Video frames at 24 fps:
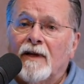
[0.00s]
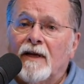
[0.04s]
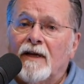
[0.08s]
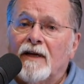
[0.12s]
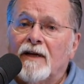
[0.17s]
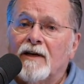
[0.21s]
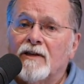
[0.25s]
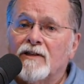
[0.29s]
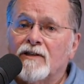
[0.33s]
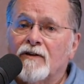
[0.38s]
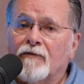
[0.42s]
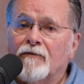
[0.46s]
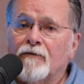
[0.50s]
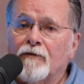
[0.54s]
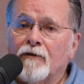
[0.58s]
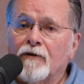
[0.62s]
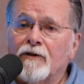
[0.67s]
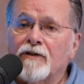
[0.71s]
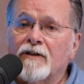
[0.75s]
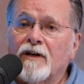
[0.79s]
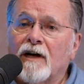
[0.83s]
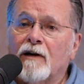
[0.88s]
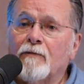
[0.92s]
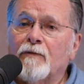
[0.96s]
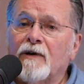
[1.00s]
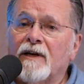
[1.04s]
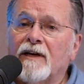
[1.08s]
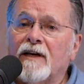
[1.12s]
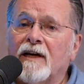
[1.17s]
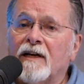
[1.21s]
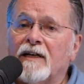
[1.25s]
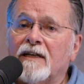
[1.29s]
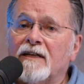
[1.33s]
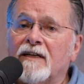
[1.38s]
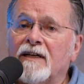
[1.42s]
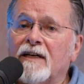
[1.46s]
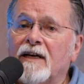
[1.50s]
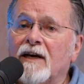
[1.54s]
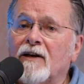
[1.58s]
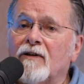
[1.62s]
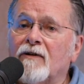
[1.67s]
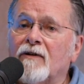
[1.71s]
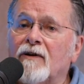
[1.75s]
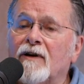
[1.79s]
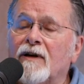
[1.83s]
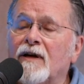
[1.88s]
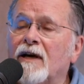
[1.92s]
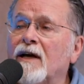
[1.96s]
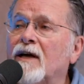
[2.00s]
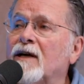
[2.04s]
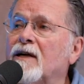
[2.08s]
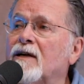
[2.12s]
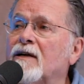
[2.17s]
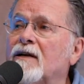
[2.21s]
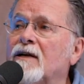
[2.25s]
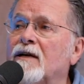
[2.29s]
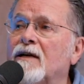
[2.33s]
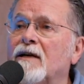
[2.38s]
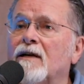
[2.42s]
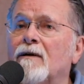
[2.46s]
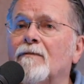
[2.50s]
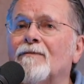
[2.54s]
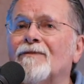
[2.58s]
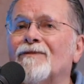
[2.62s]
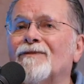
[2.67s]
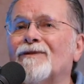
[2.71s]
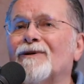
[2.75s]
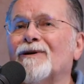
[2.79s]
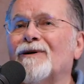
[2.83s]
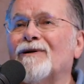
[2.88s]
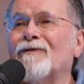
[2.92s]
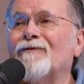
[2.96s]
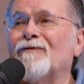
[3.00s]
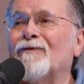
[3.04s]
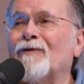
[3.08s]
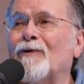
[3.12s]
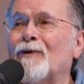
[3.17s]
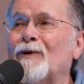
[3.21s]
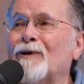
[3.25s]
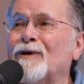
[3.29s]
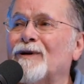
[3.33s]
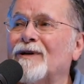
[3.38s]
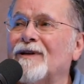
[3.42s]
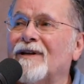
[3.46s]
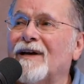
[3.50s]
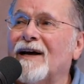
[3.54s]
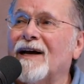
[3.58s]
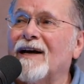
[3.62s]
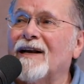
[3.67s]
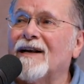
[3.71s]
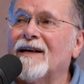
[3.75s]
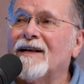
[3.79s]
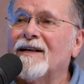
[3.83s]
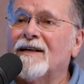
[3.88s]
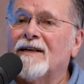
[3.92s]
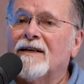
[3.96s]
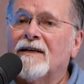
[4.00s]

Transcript: is the first time we get together again, and I'm looking forward to that.